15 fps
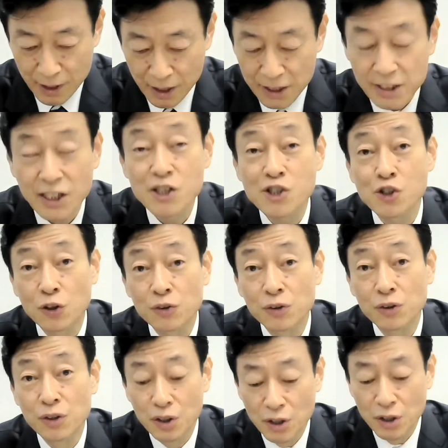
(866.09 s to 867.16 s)
In addition,
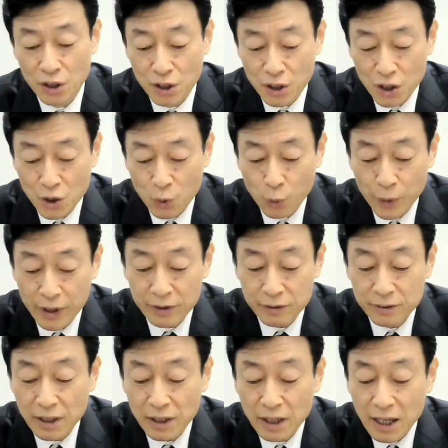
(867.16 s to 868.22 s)
we'll